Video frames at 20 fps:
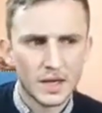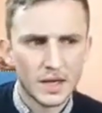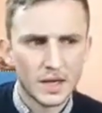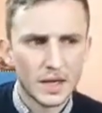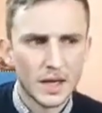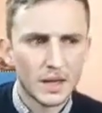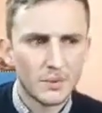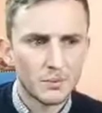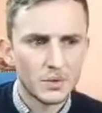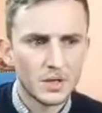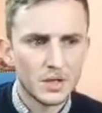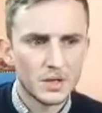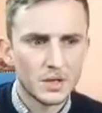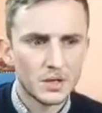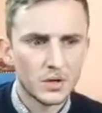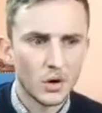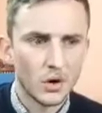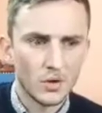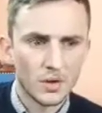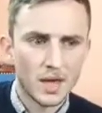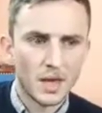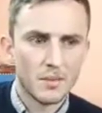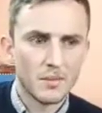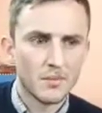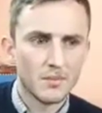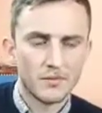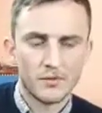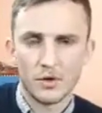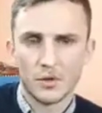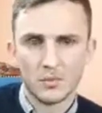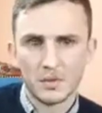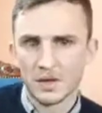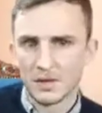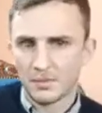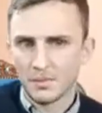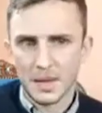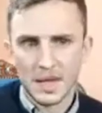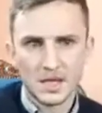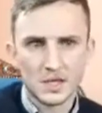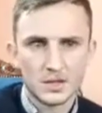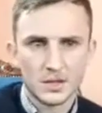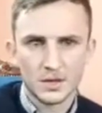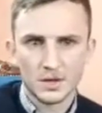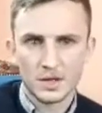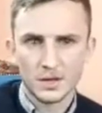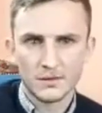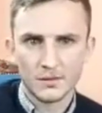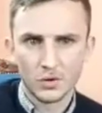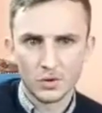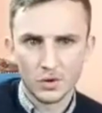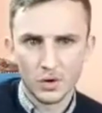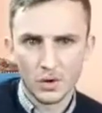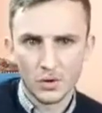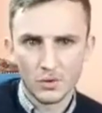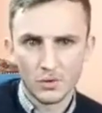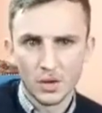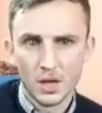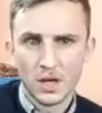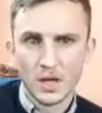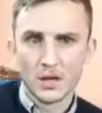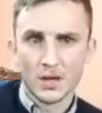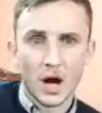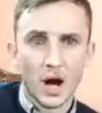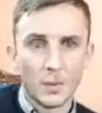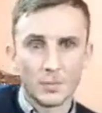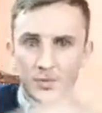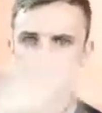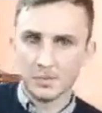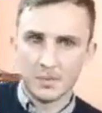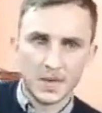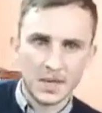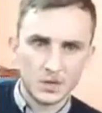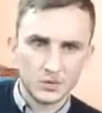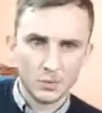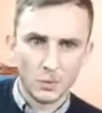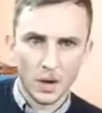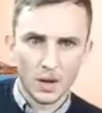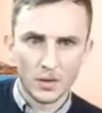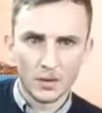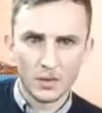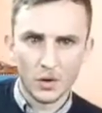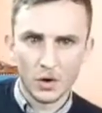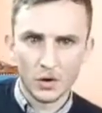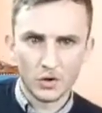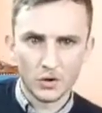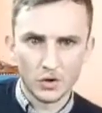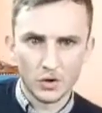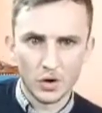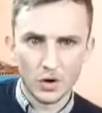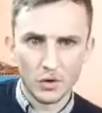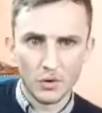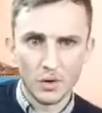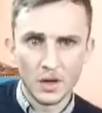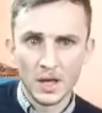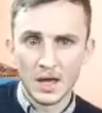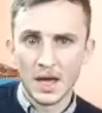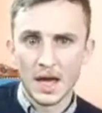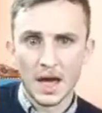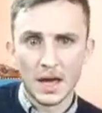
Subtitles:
and we got them from like page 3 of Google up to page 1 on Google,